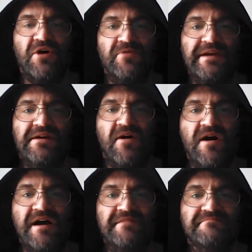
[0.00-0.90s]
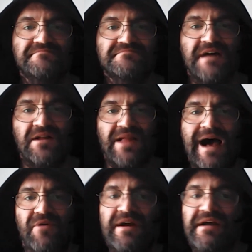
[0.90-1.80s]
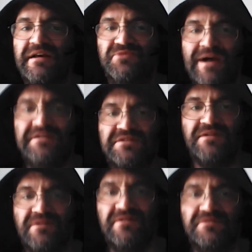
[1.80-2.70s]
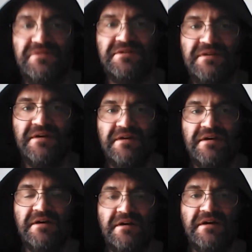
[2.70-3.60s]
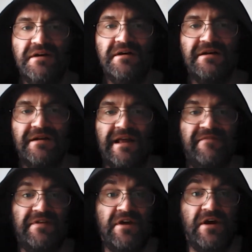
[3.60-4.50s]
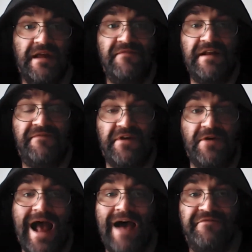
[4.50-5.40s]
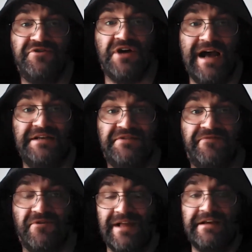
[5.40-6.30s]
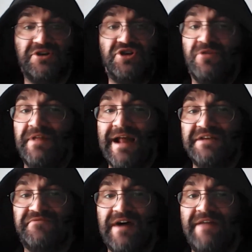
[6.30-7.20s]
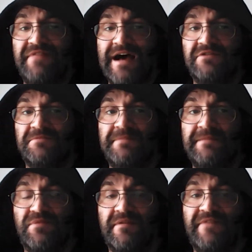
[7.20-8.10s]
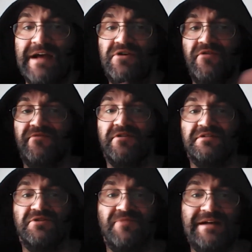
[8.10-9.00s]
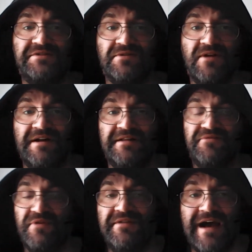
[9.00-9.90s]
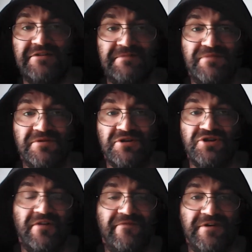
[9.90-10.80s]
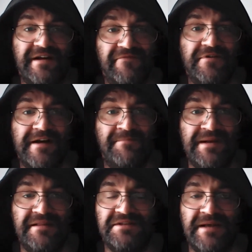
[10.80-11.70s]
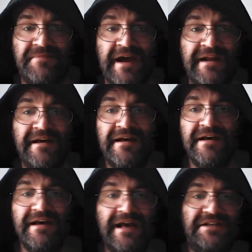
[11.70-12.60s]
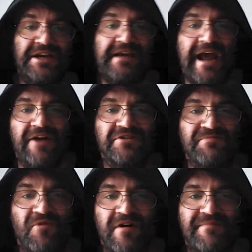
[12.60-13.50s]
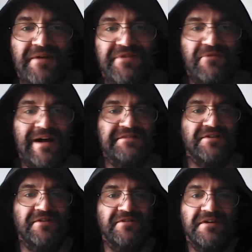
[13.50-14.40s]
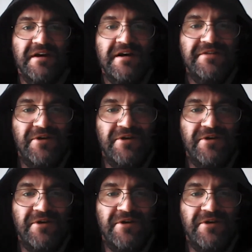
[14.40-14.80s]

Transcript: Tony Khan allowing his wrestlers, even if they're advertised for like a show that has 5,000 people in Vancouver, to wrestle on a 3,000 person show for a different company the same night, is he cares more about his wrestlers